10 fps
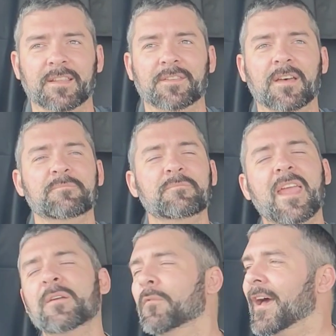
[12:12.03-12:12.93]
I thought,
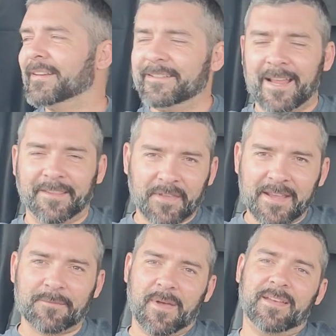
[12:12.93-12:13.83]
man, why didn't I
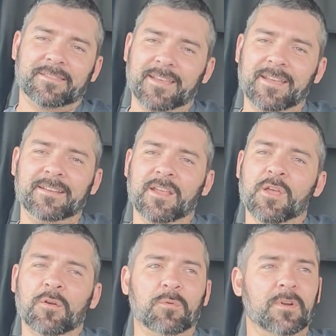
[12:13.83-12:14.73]
think about that
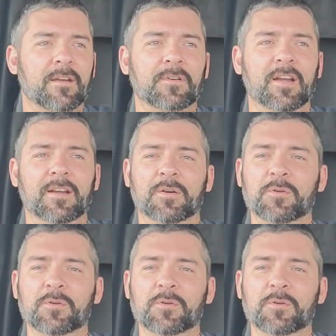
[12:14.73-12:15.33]
whenever